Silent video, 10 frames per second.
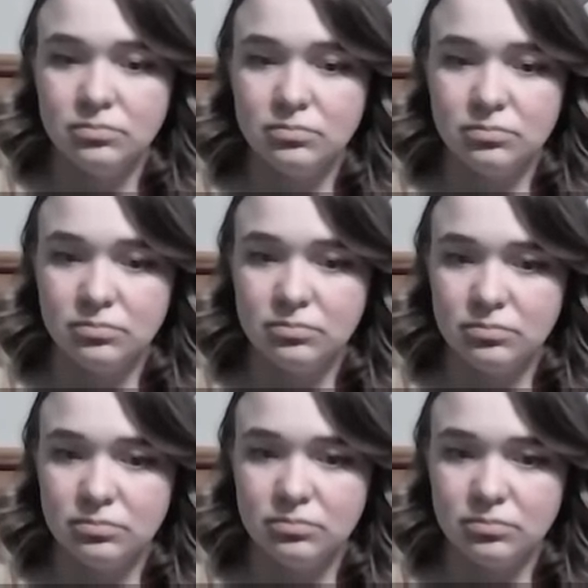
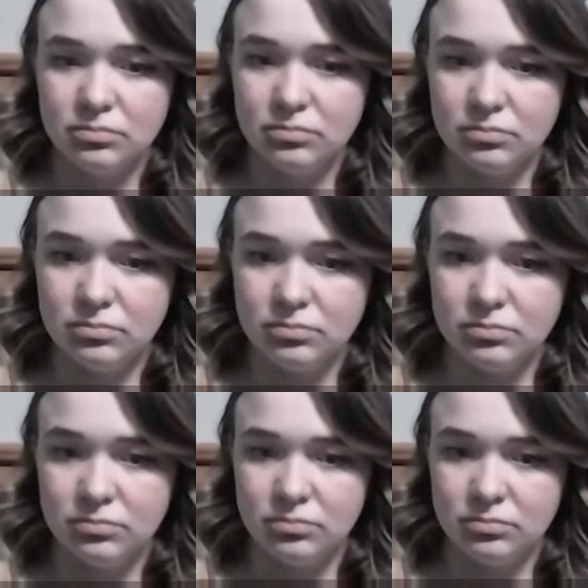
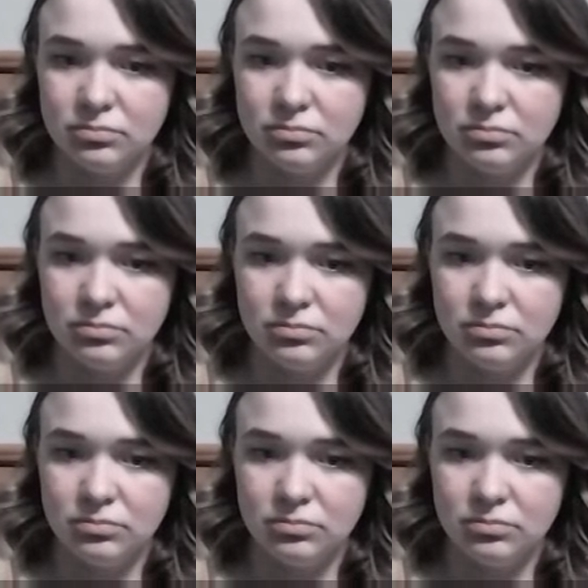(silent)